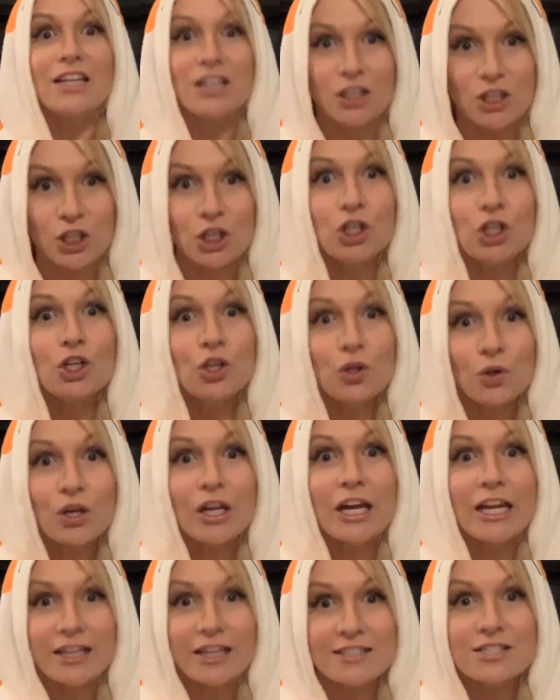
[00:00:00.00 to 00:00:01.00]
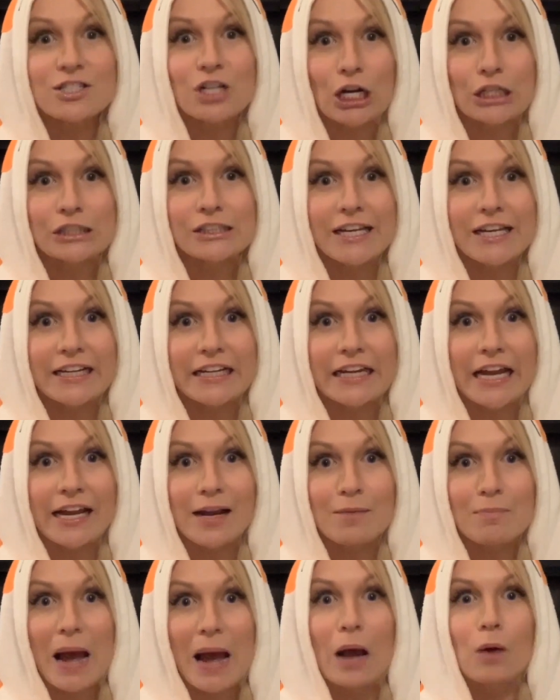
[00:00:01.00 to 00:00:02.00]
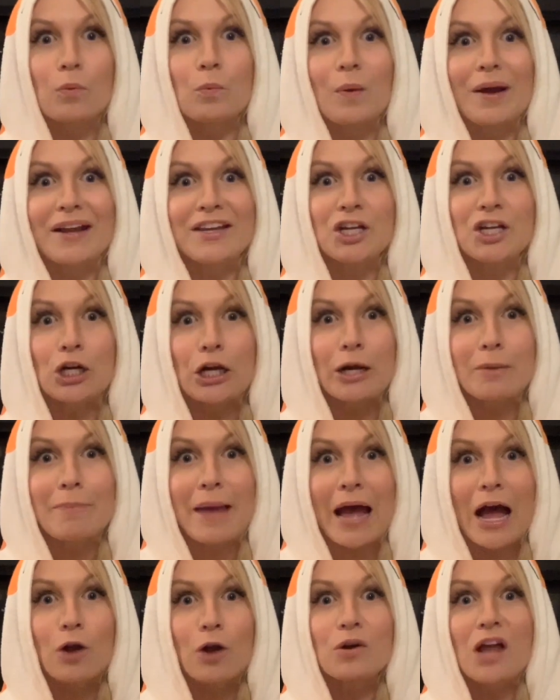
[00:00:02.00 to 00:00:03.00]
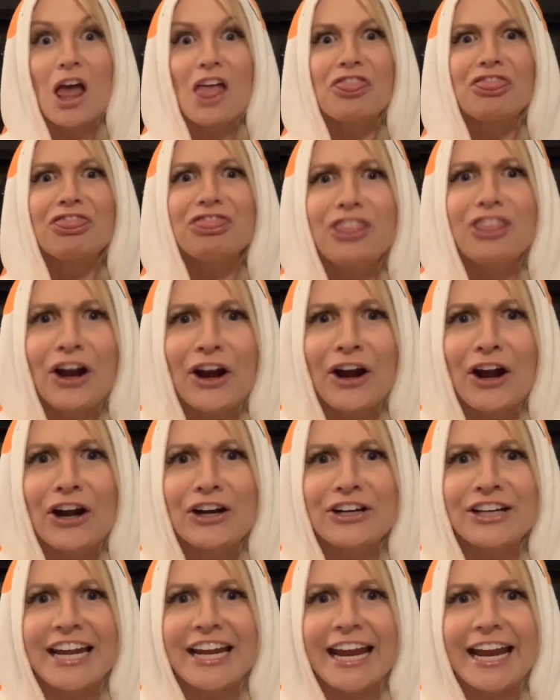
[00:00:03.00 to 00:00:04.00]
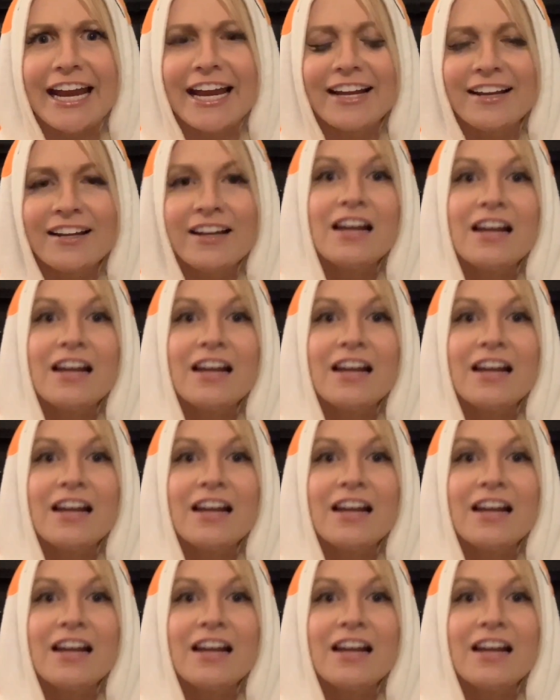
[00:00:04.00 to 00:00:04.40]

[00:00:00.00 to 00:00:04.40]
you can start thinking about when you're about 30.